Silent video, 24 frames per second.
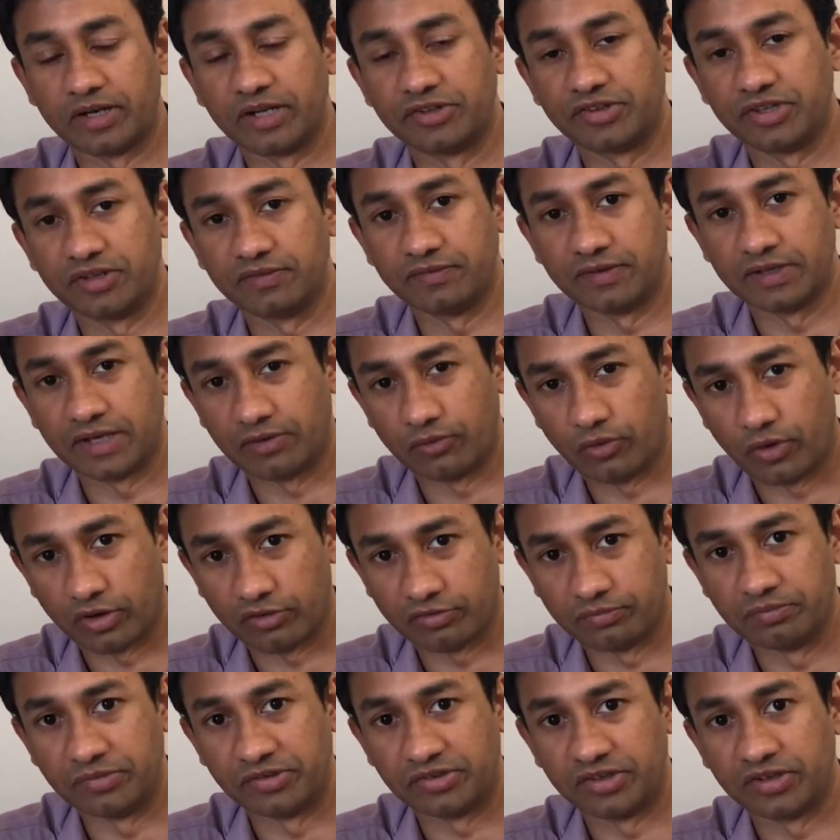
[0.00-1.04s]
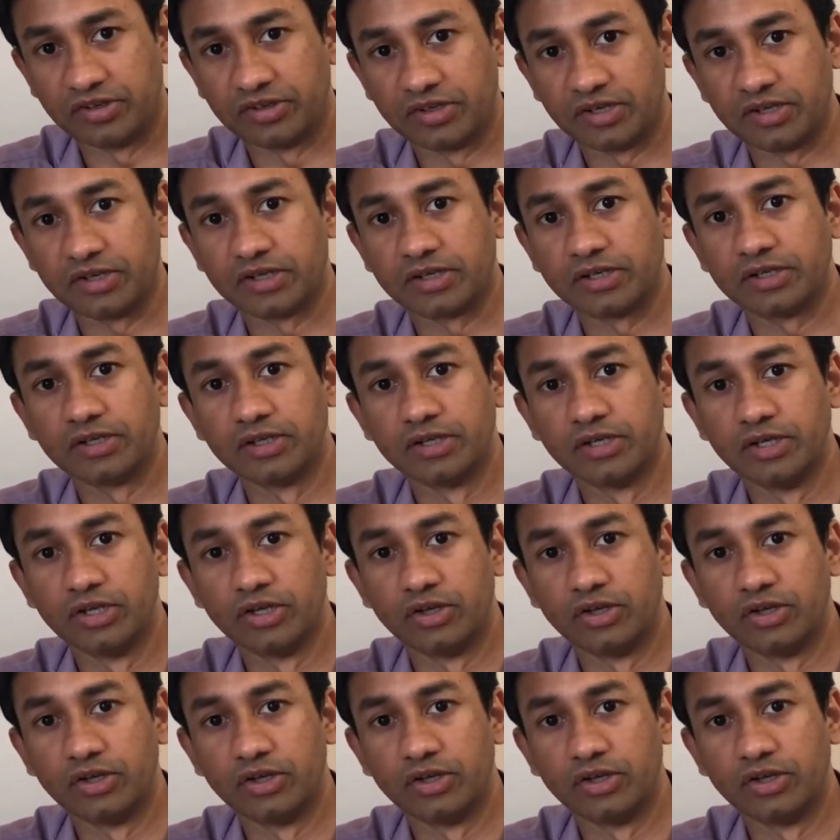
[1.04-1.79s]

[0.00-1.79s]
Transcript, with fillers: Let's say we have a lot of missing data.